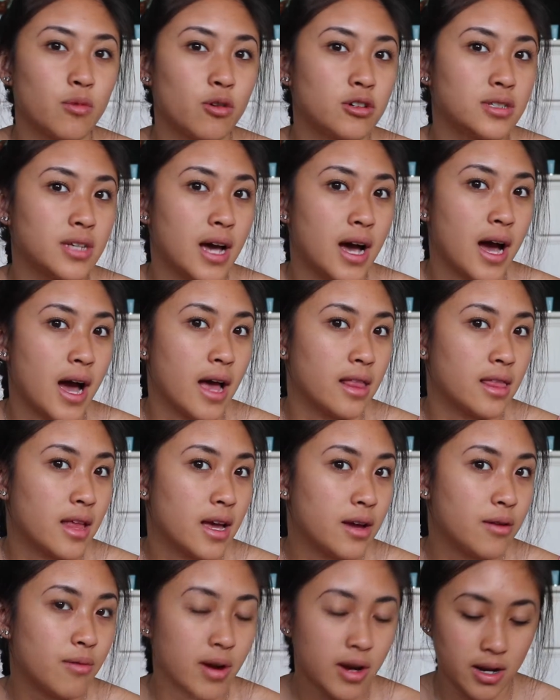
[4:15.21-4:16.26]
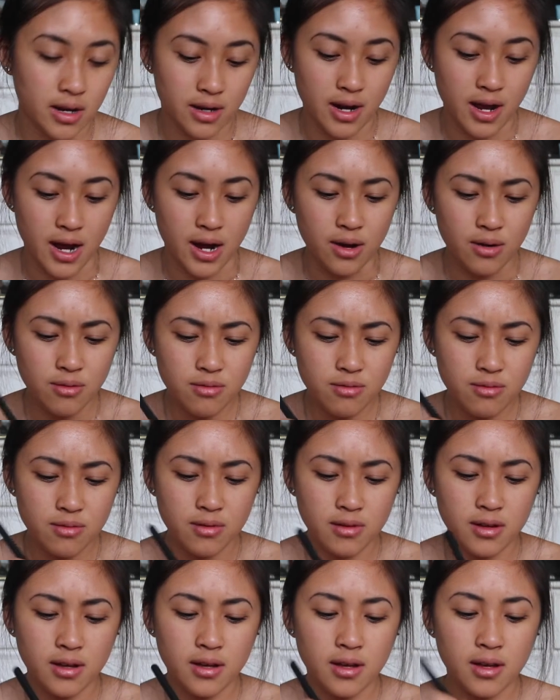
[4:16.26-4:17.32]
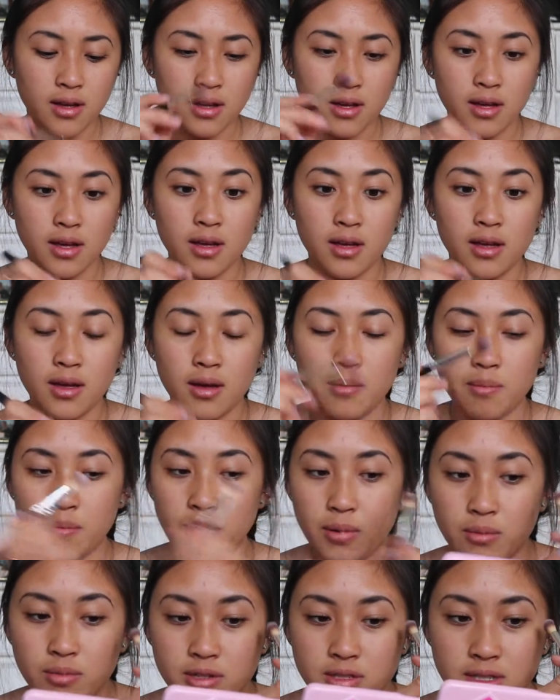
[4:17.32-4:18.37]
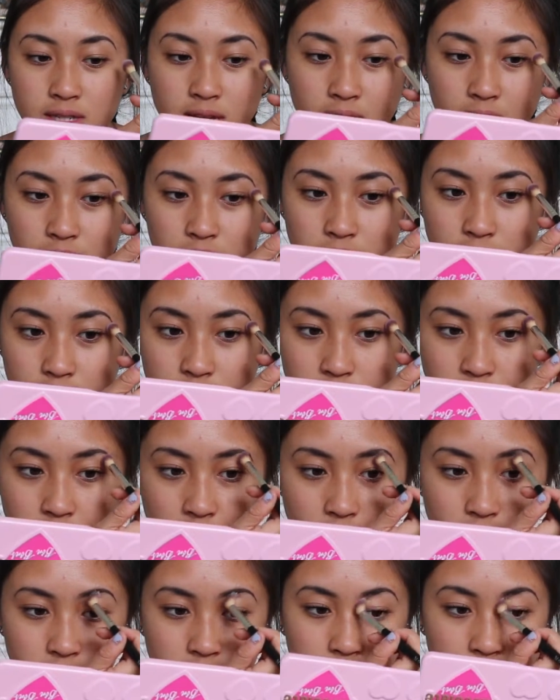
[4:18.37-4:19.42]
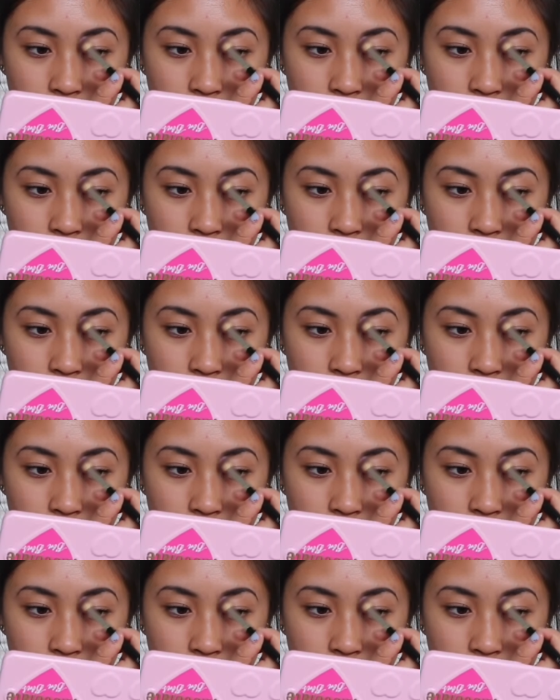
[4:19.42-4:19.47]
more as a highlight right now, but we'll see how it turns out.